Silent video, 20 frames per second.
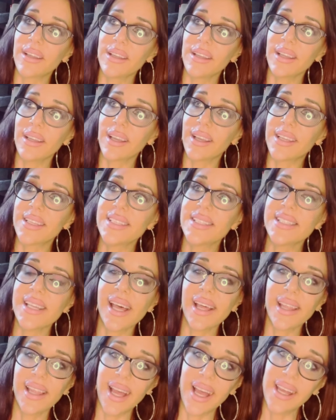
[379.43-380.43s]

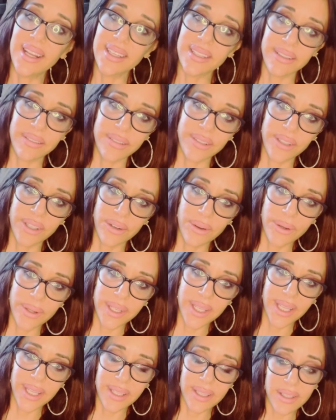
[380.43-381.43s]
excel at if you're
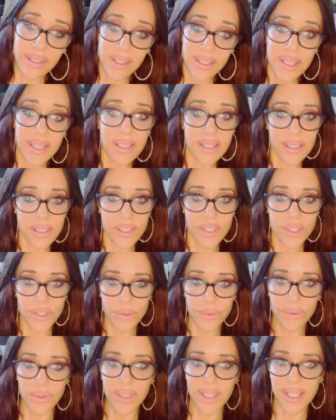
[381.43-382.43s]
going
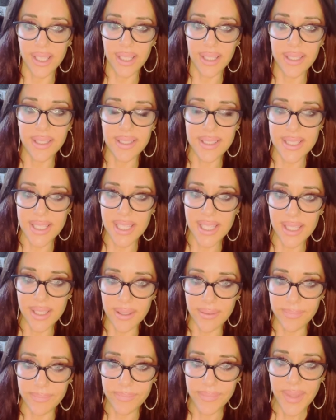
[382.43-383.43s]
to lead a
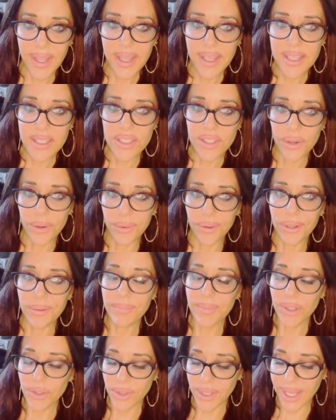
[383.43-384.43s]
team. So
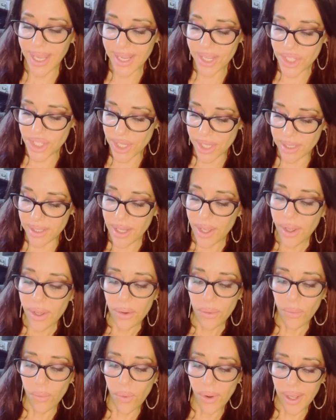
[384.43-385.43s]
communication.
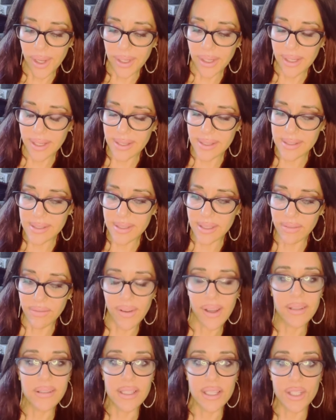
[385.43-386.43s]
What is the
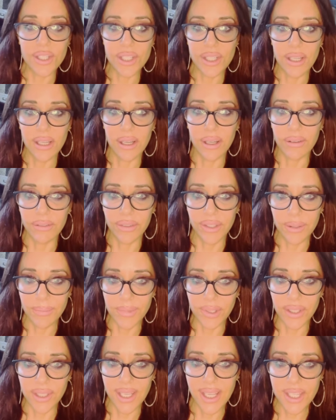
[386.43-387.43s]
foundation of
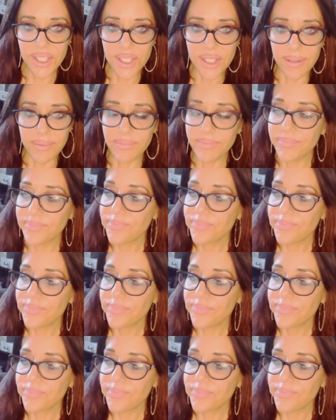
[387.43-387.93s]
communication?